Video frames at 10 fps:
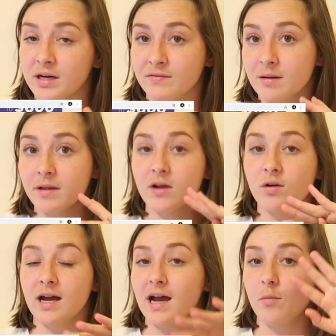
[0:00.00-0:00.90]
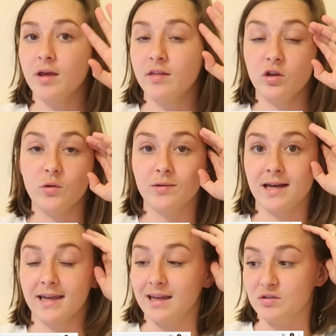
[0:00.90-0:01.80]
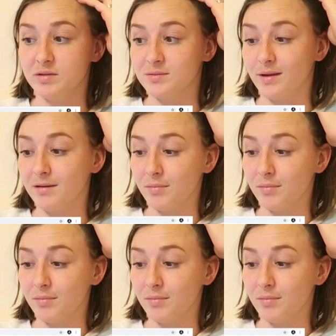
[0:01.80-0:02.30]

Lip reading: But if I'm like on a highway, then you will not catch me speeding